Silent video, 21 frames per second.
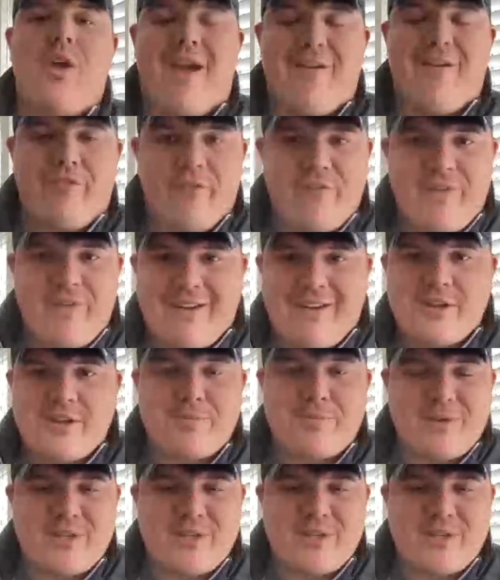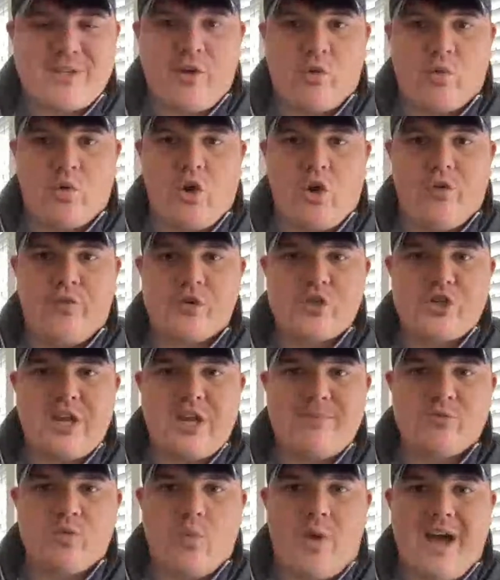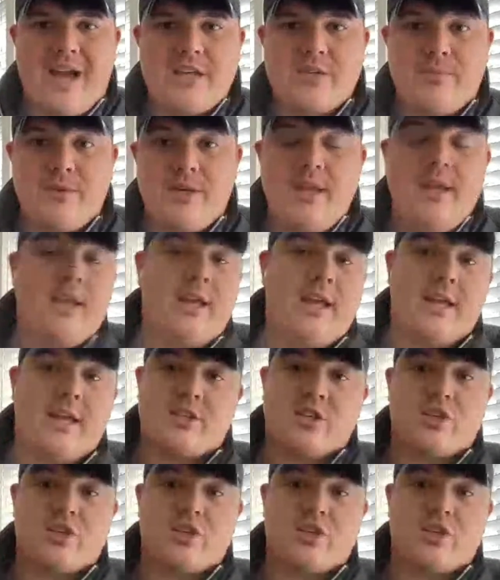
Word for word: You have a very specific role for James Wiseman.